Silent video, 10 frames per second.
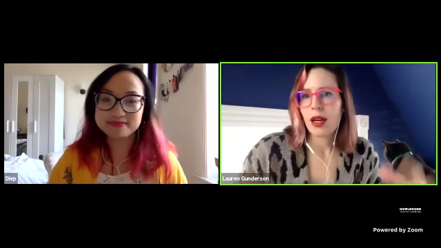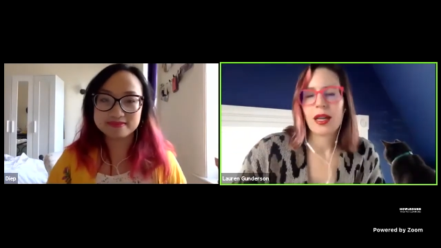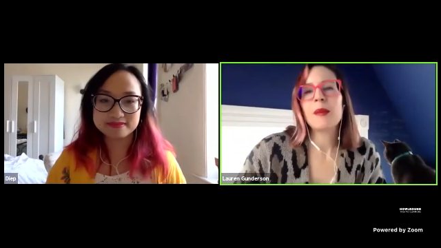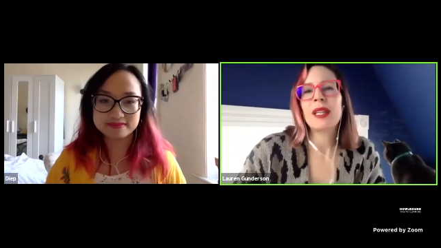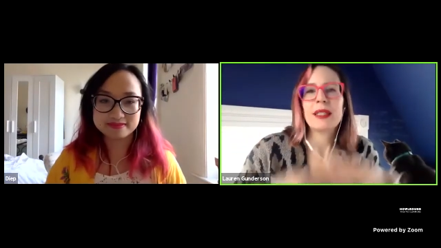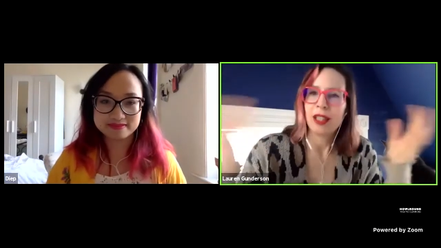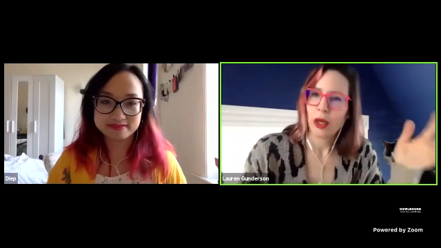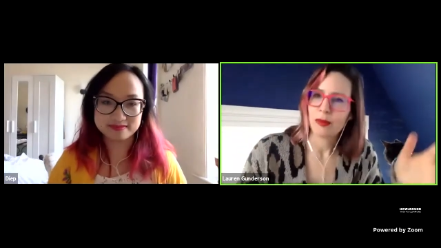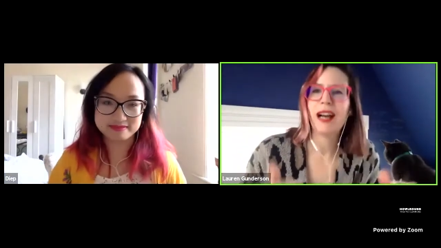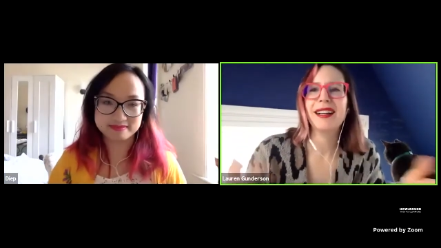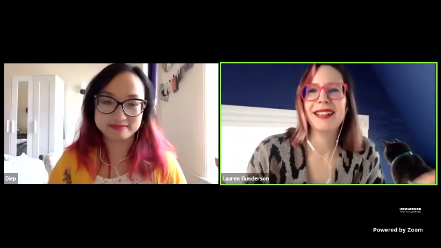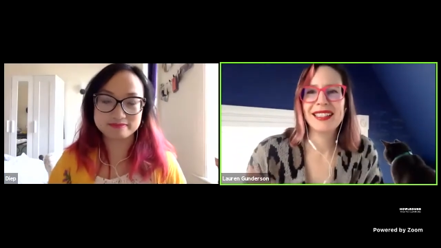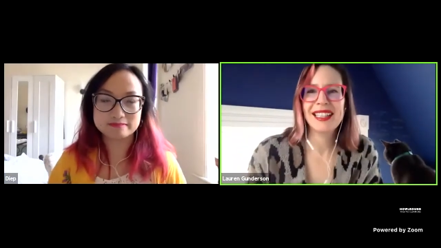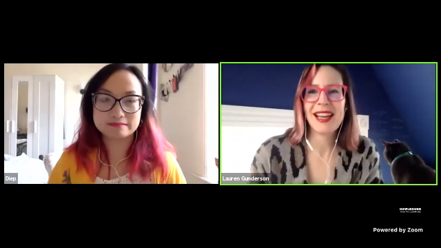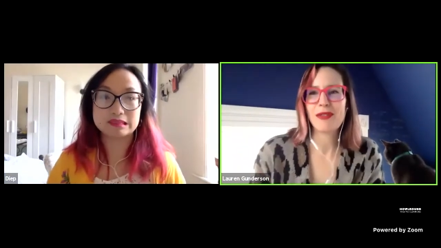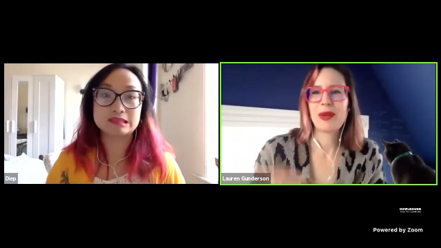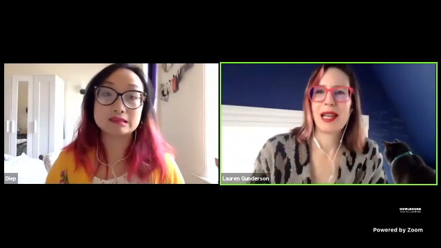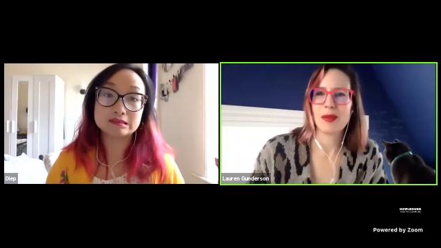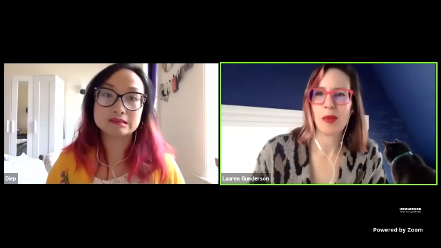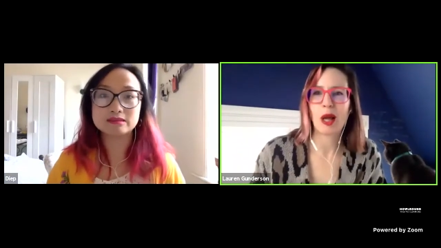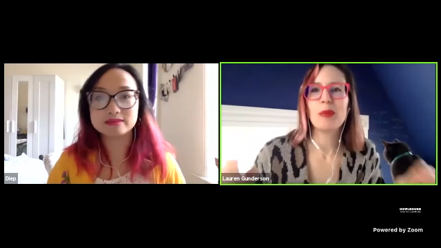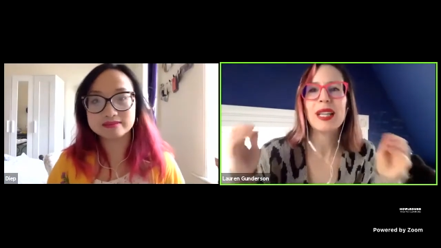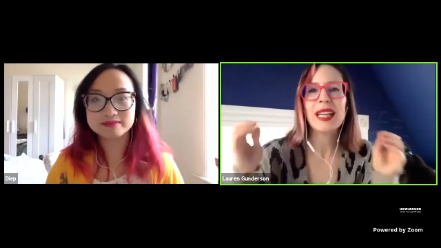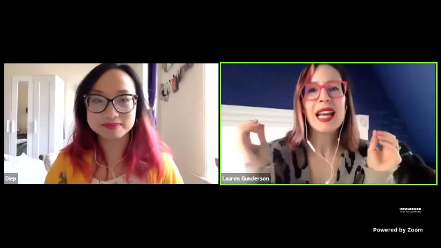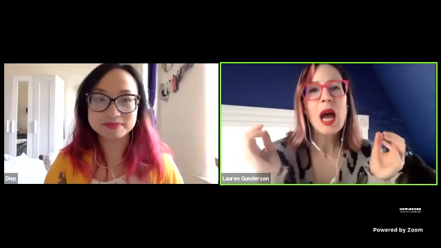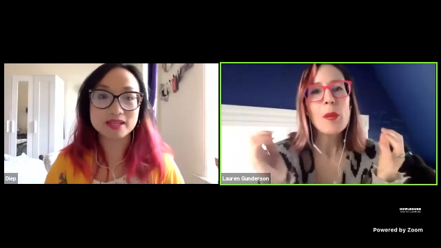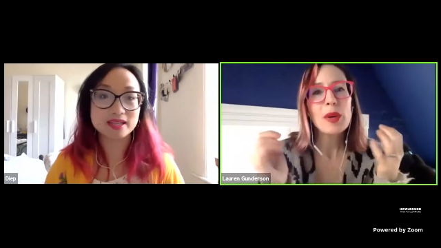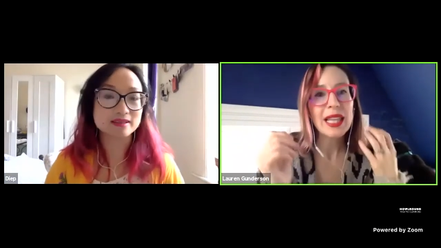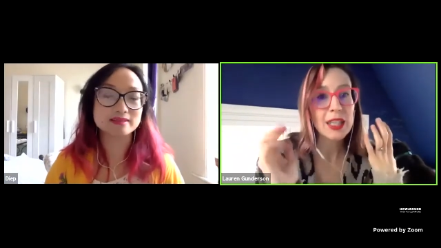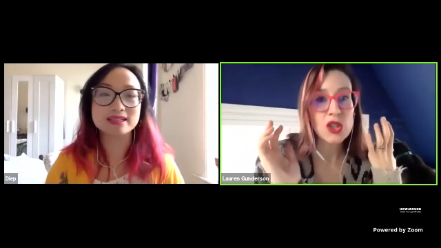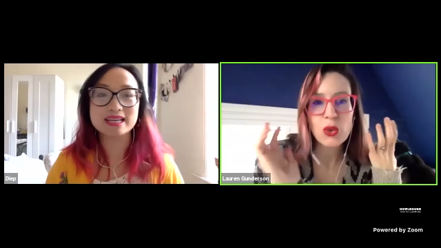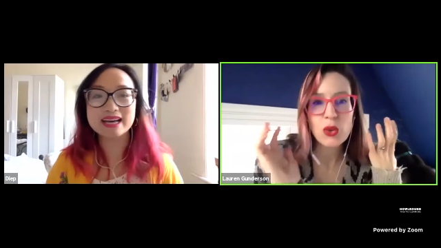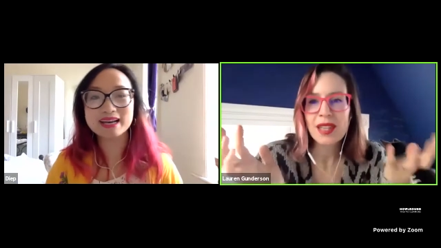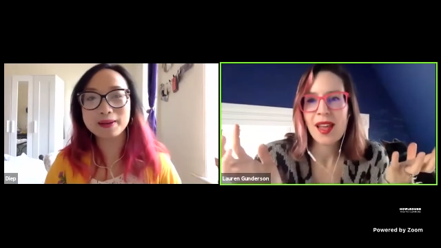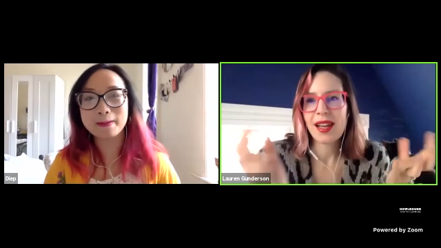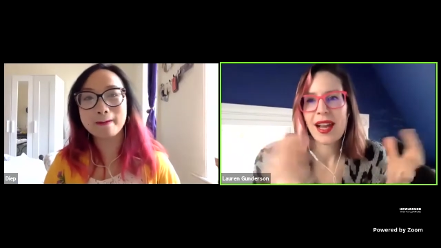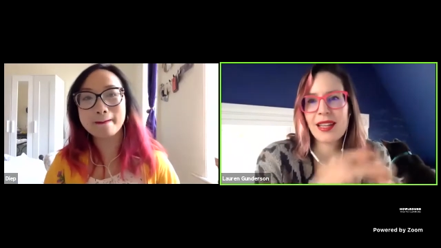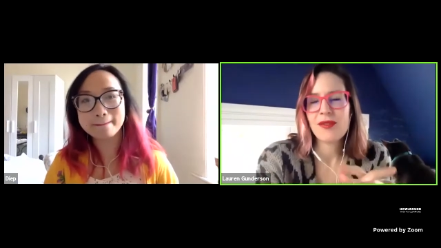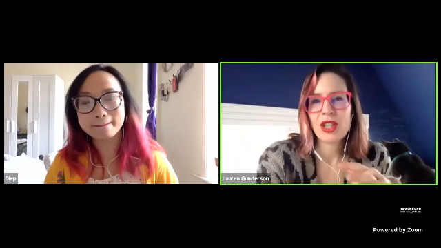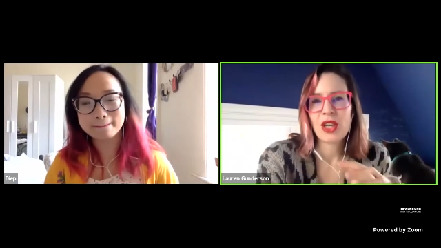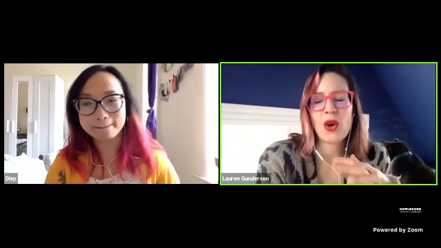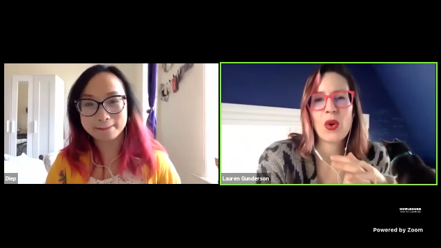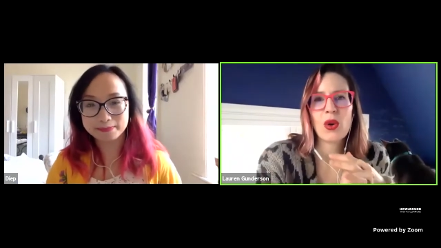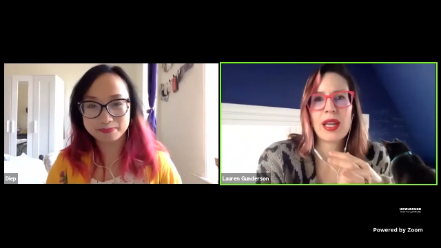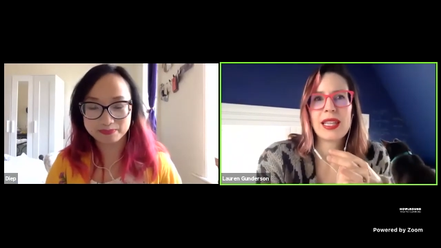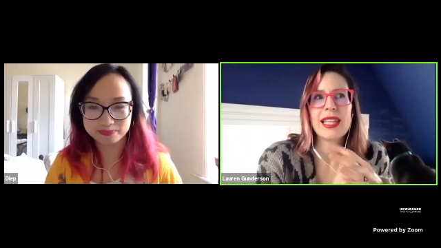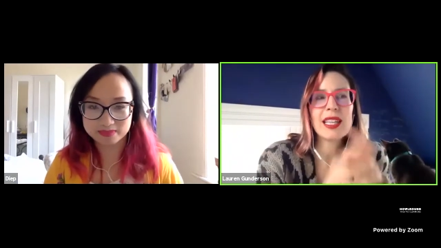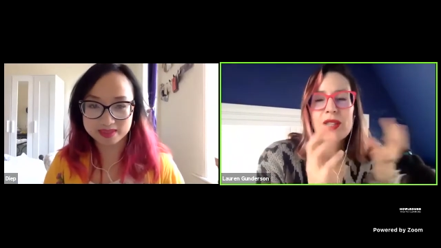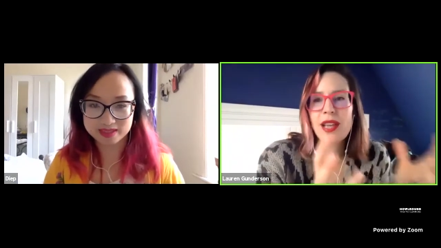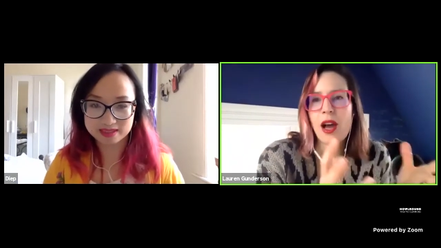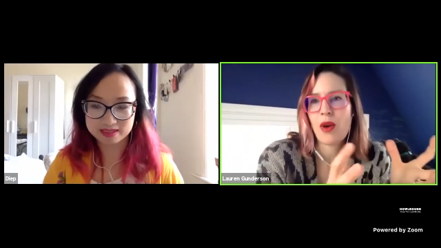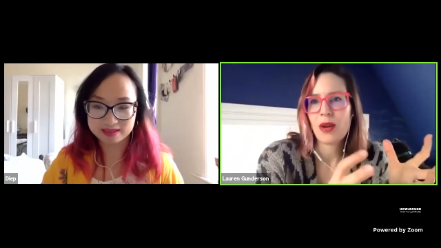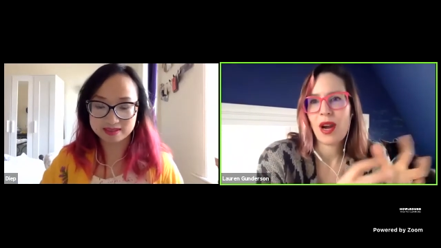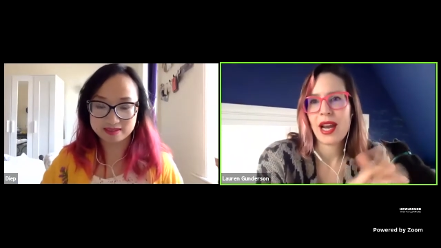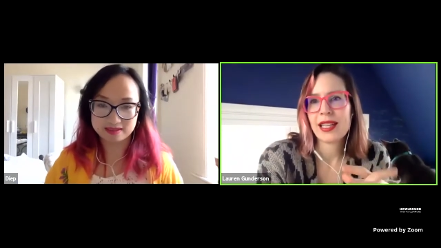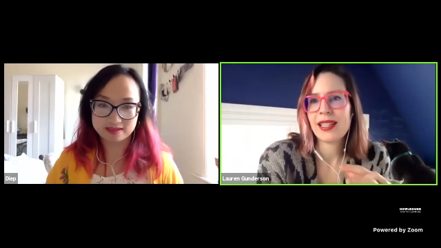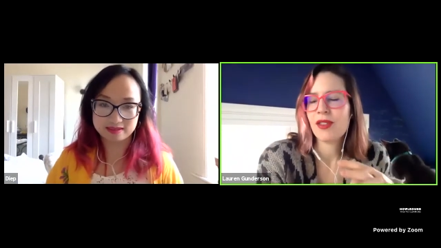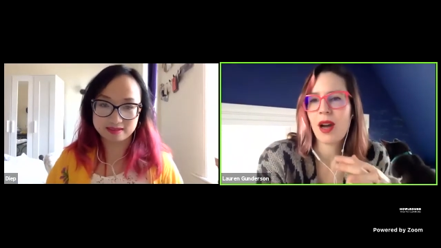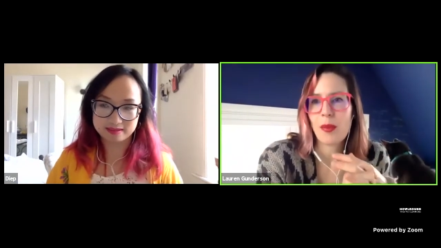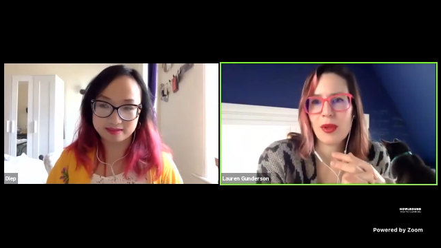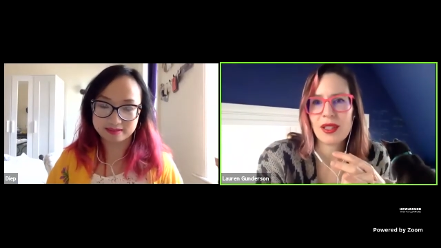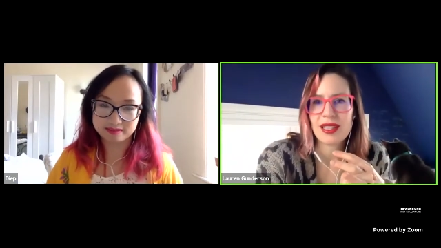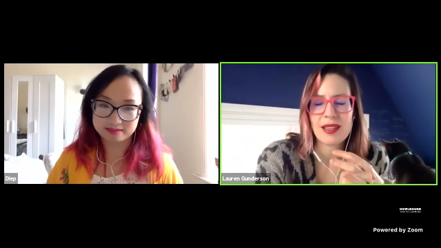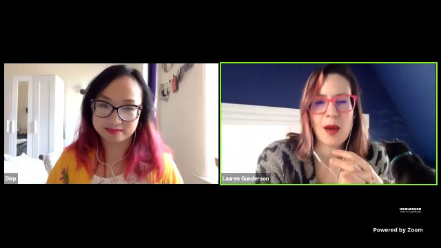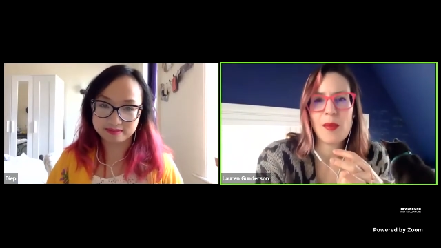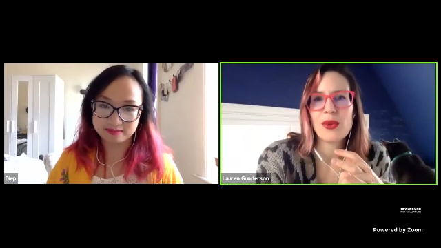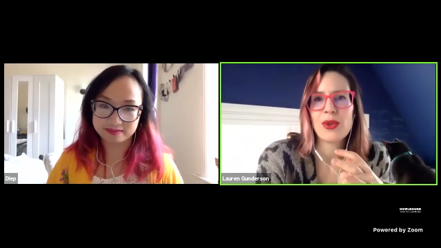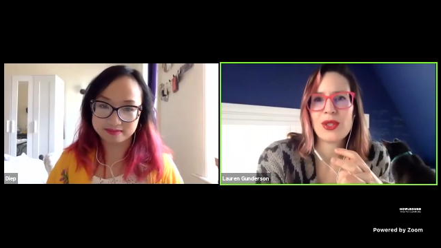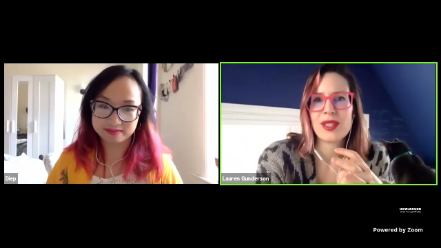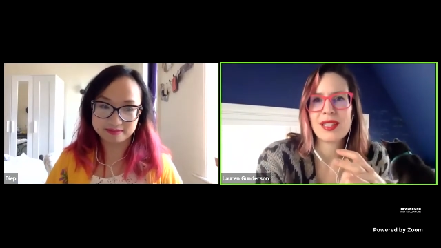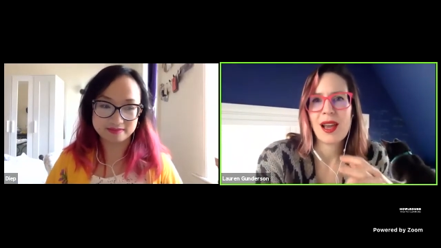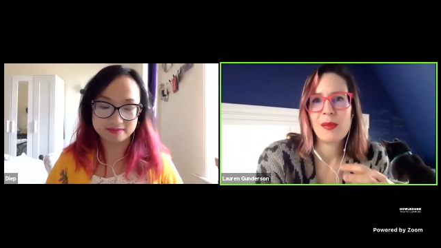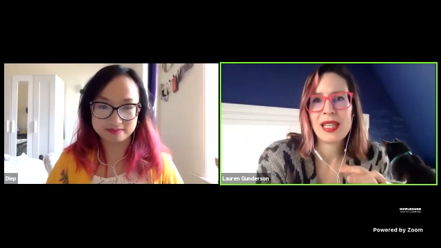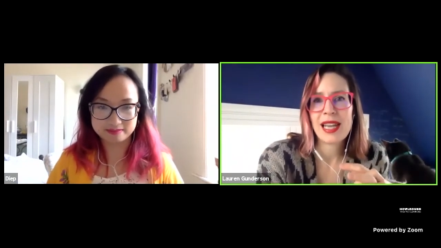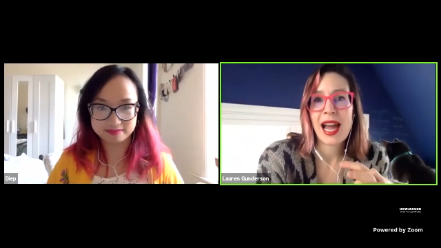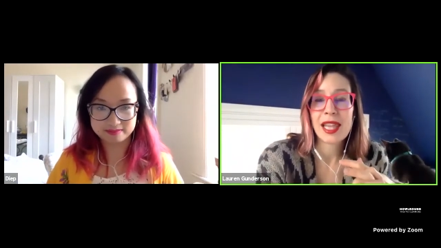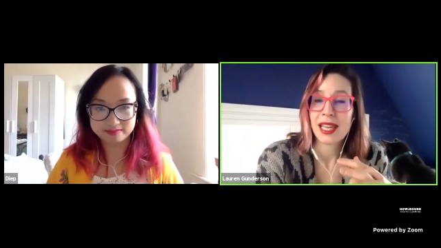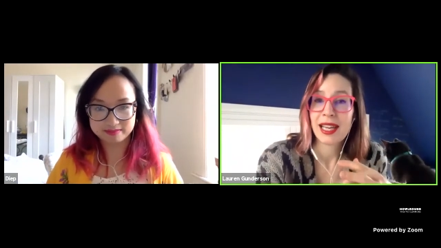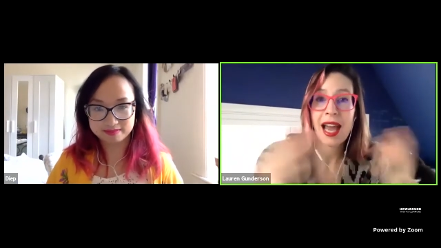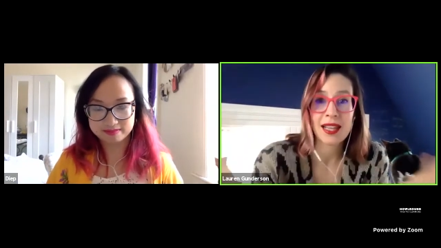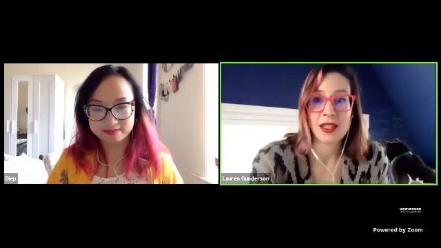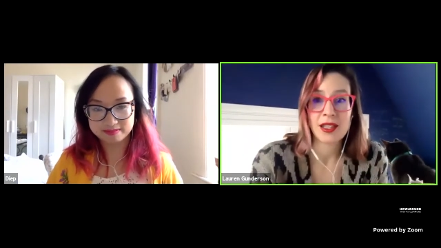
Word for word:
Speaker 1: I mean, you know, everyone has a blog, but but like doing that kind of to go, here's how I write, give a couple examples. I mean, I think as a